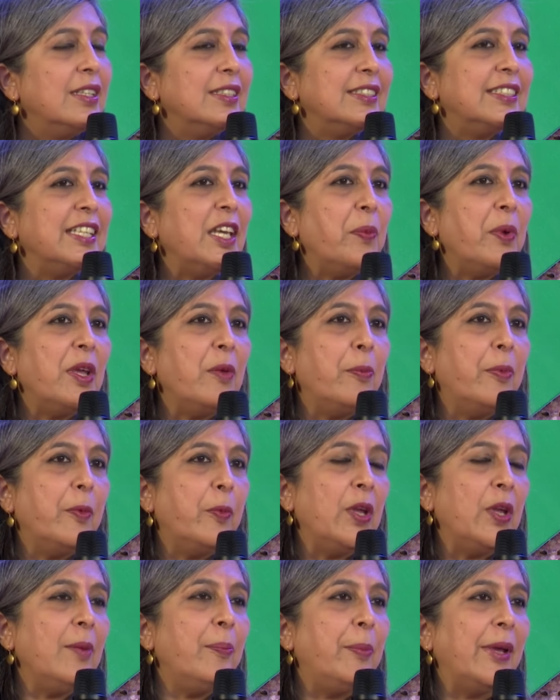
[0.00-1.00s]
See, we,
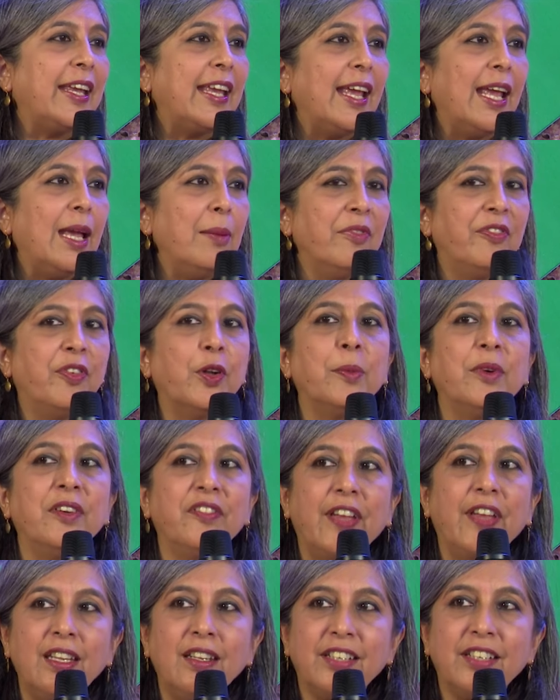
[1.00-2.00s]
we became from a
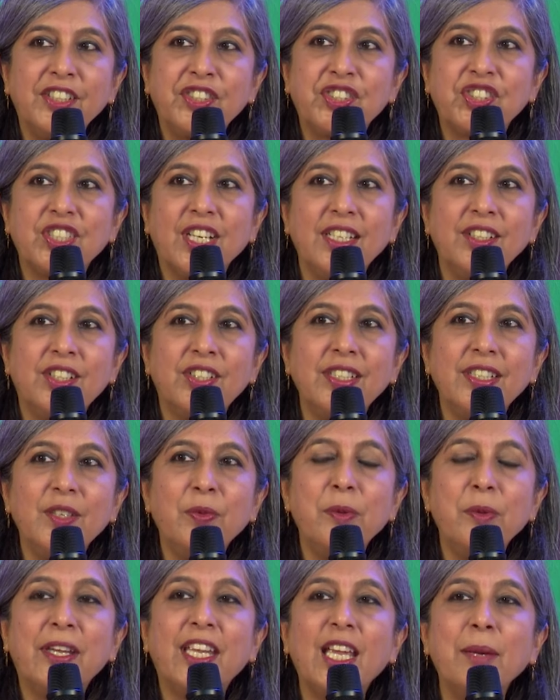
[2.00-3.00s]
very rich country, we
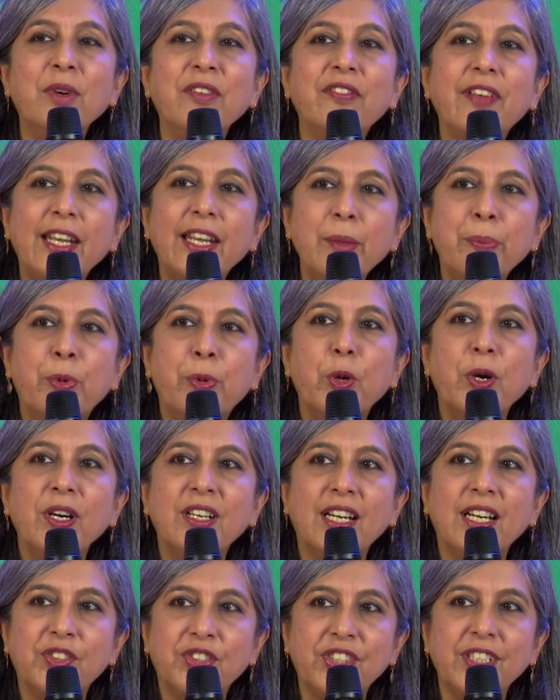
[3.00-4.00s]
became a very poor
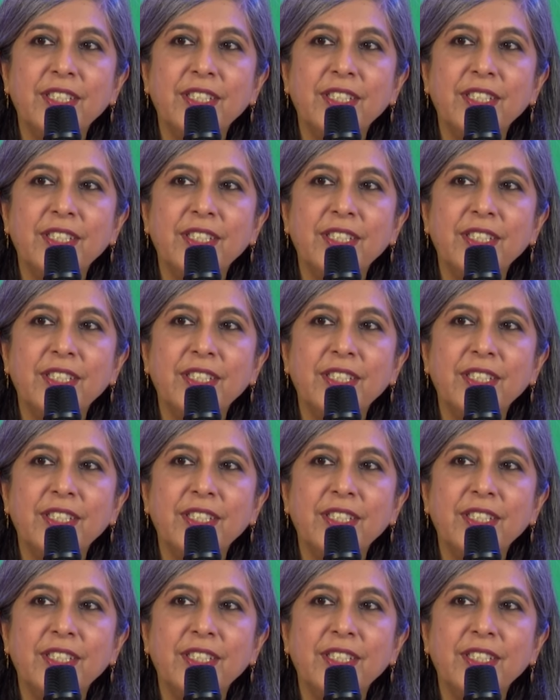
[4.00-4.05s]
country.